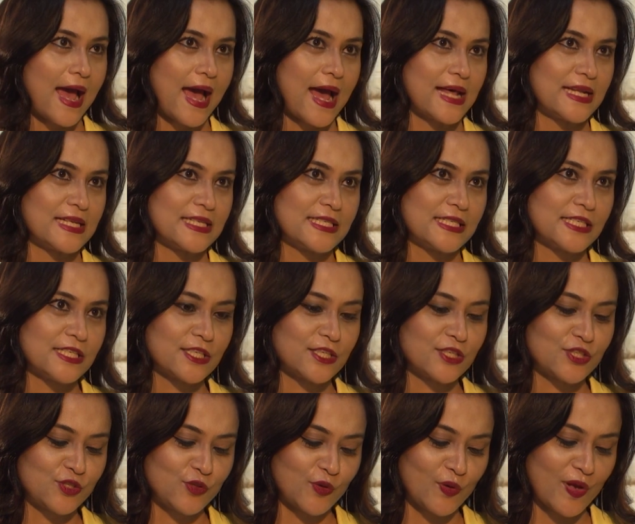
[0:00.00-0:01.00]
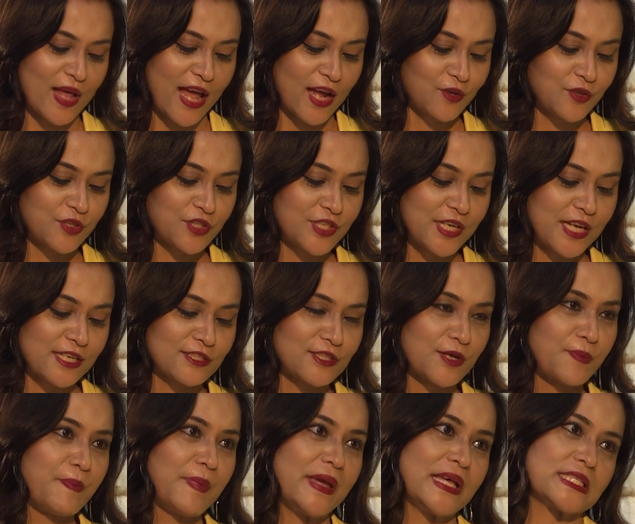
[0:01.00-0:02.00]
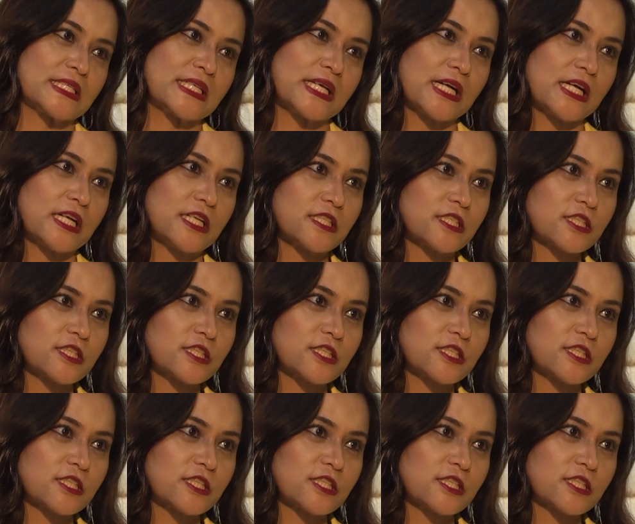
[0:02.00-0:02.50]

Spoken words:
And do you like to share some major